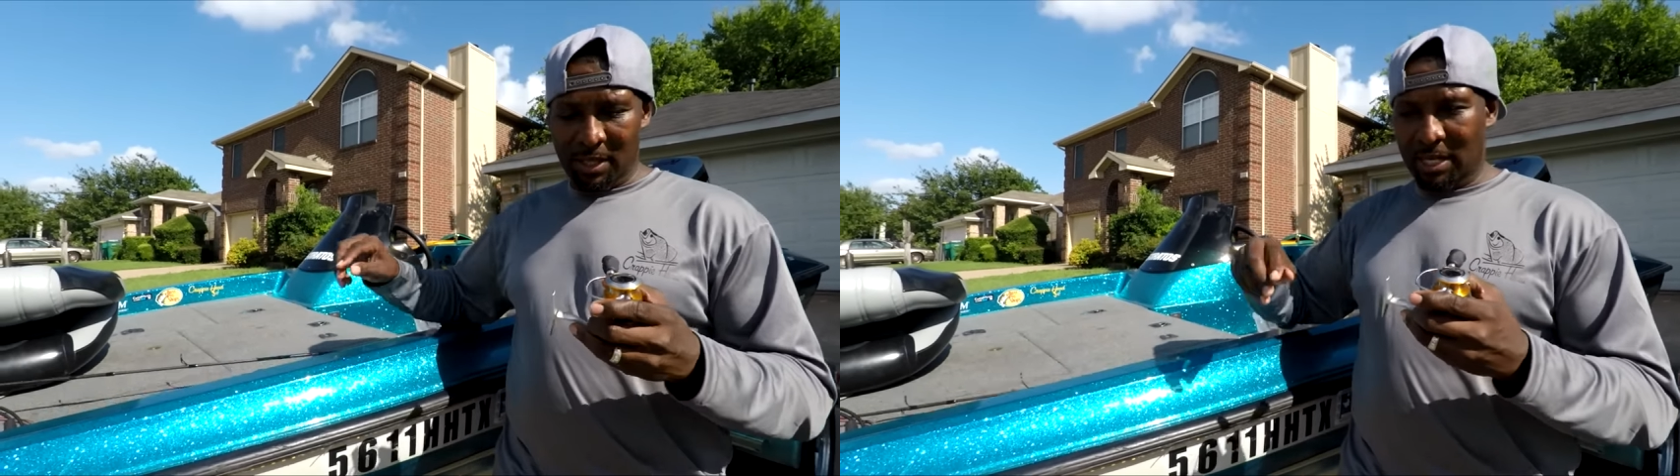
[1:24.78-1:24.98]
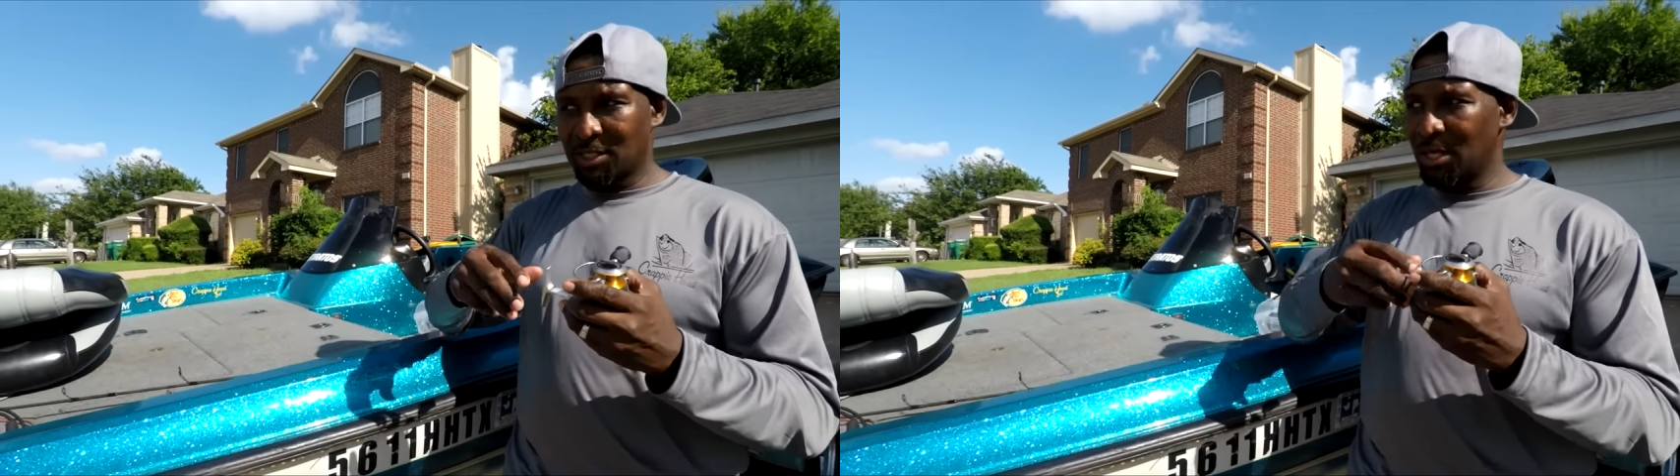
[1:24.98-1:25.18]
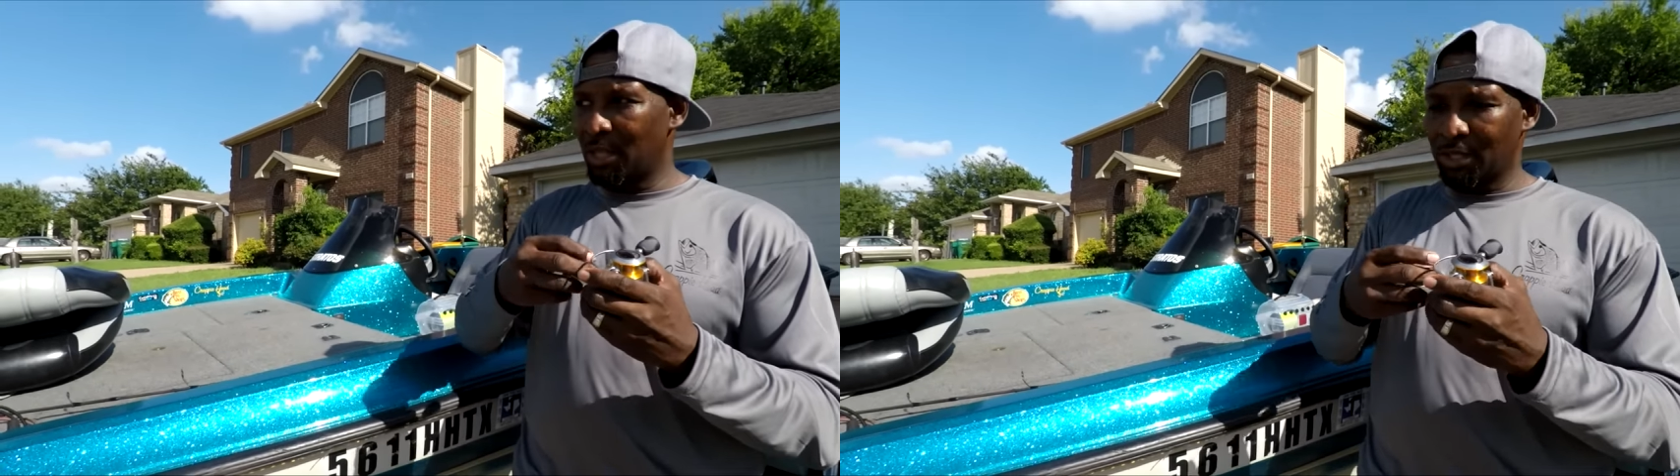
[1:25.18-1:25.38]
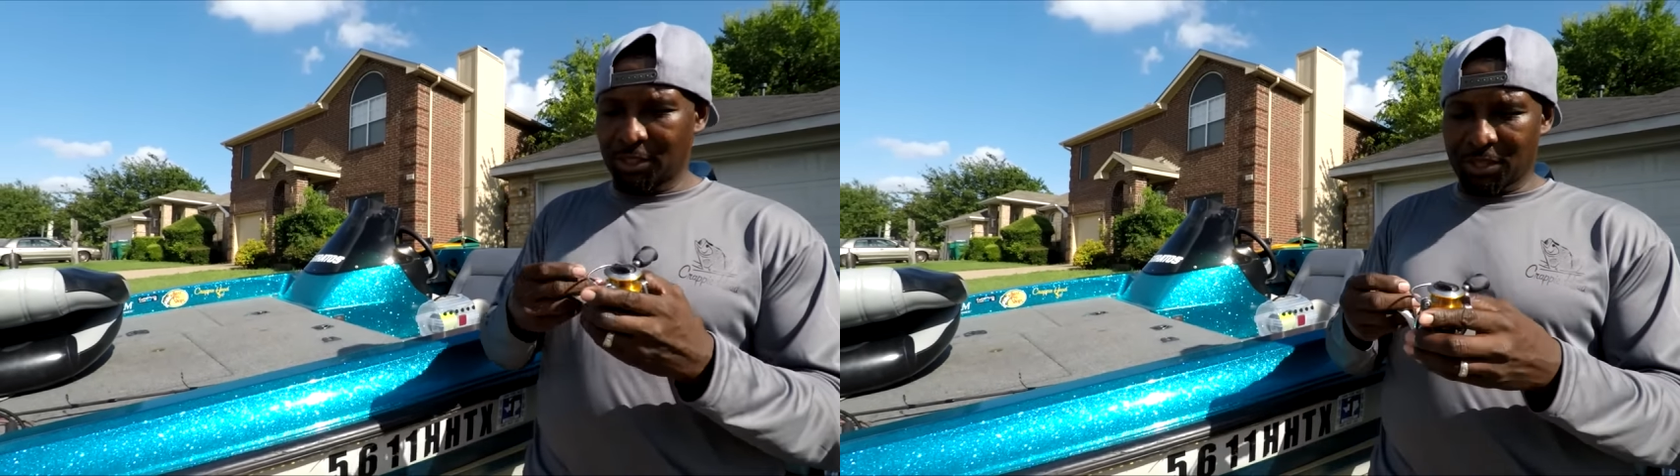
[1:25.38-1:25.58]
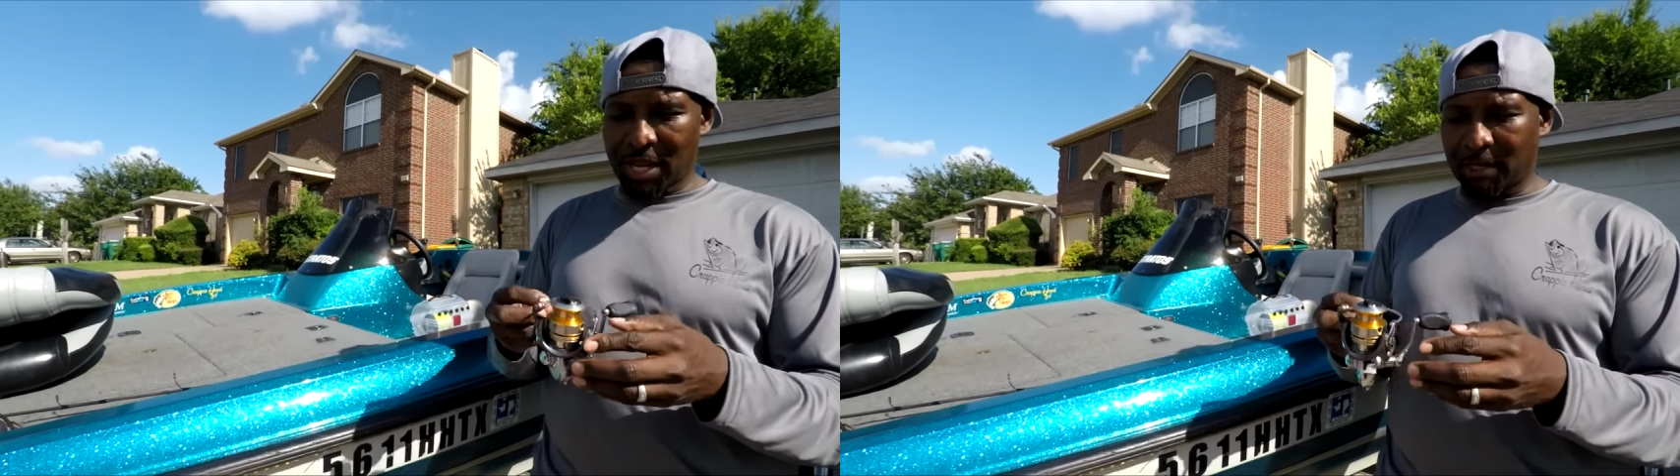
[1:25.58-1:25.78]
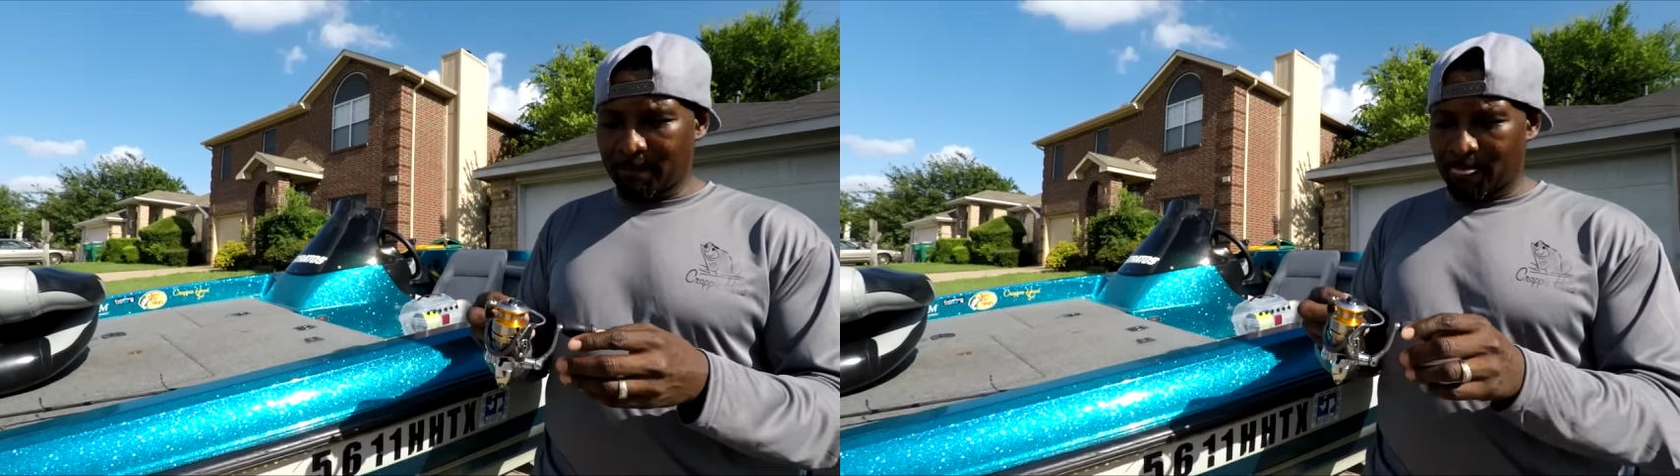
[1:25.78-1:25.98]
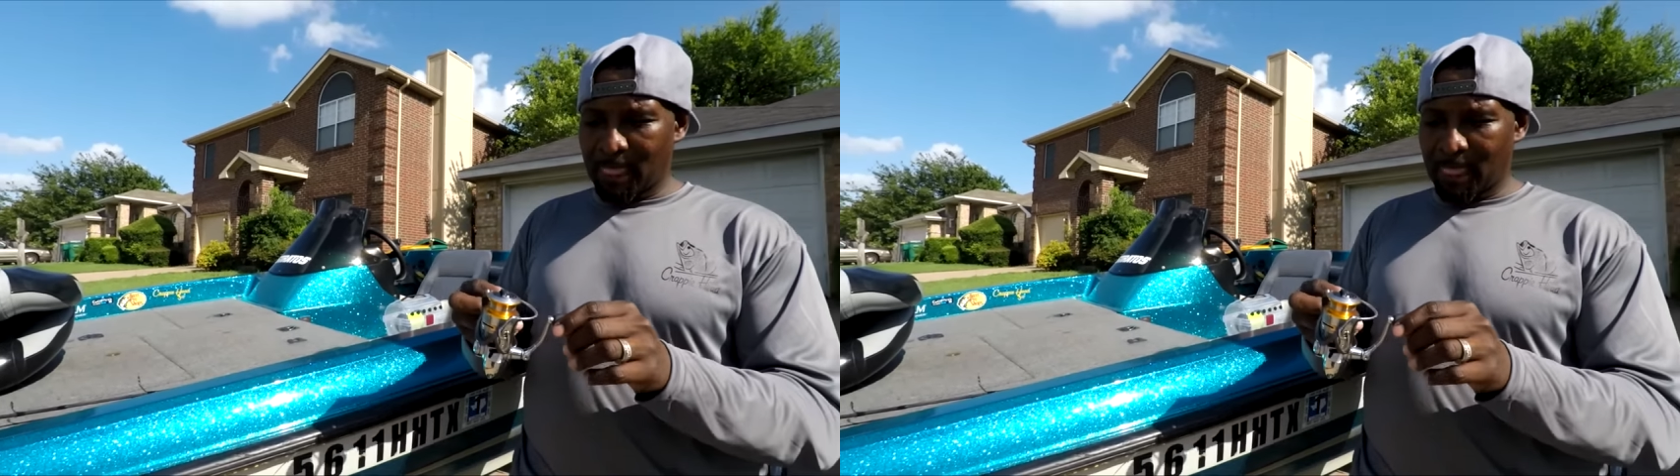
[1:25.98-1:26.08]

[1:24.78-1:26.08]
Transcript: That's another good thing.